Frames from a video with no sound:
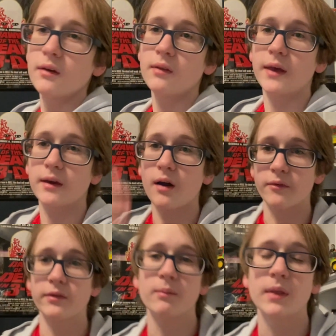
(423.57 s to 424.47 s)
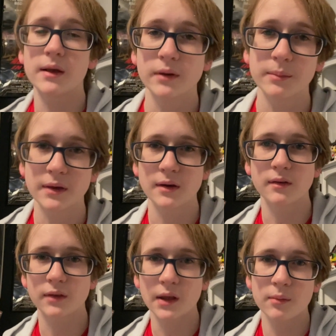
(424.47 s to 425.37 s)
like a film lover
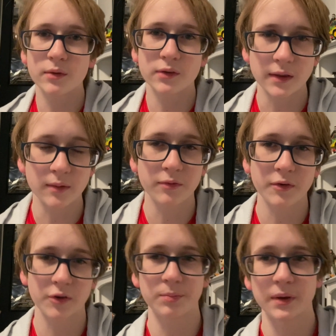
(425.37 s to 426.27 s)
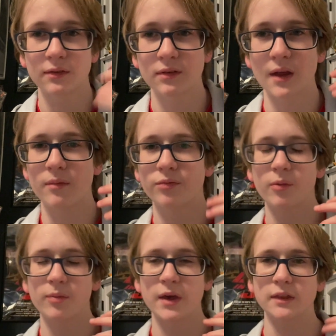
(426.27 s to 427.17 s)
because it was like the first big step
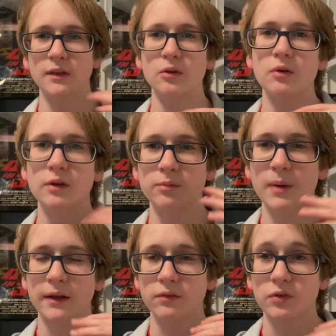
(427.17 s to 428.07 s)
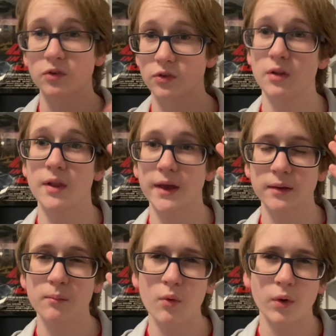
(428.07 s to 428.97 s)
from like the Goonies Back to the Future to
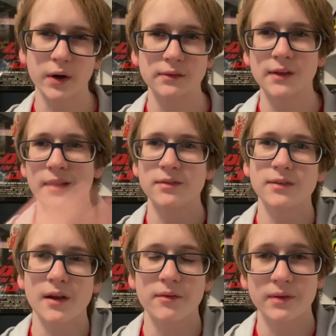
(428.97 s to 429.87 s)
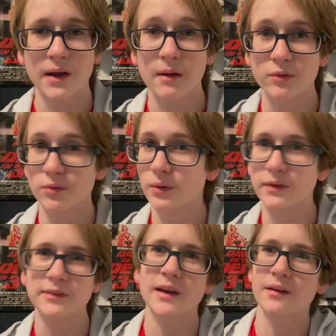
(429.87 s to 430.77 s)
like more intense stuff and I was really
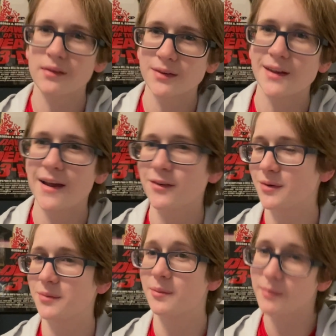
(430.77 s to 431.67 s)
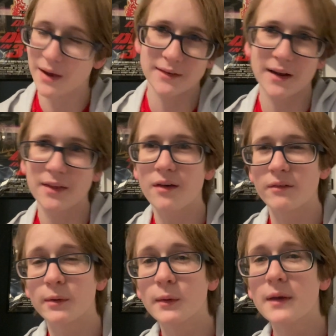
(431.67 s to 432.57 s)
scared of the dinosaurs but man did I love it.